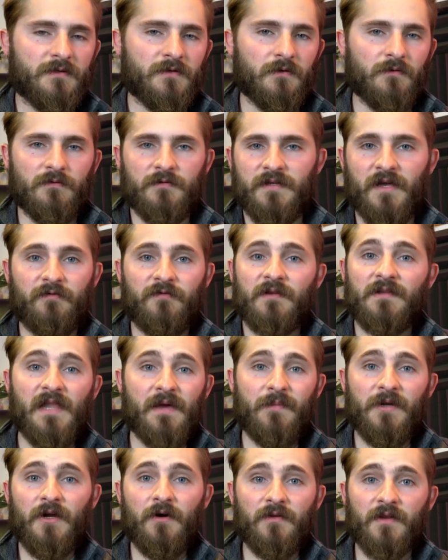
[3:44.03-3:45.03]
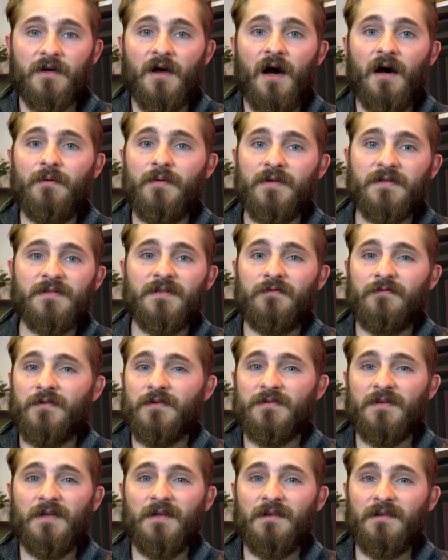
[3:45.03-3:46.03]
So definitely let me know in the comments if
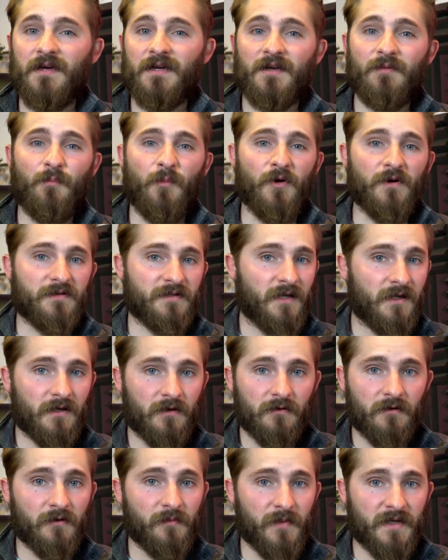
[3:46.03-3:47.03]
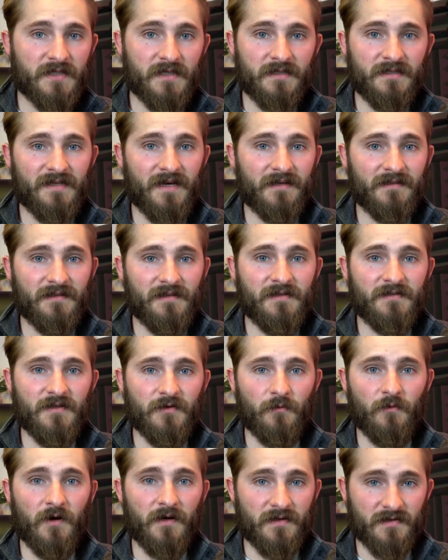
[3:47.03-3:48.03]
there's any like particular mixing techniques
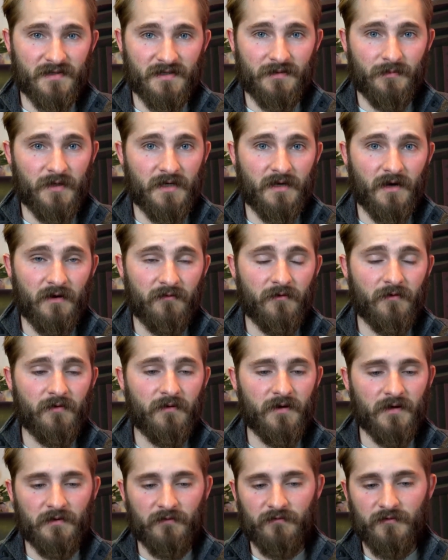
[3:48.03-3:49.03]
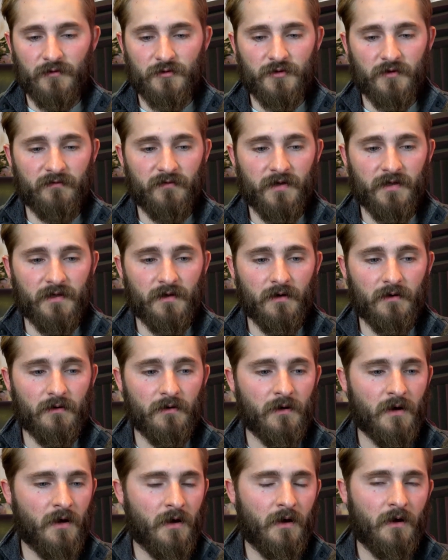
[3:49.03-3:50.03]
you want to see me cover in a future video,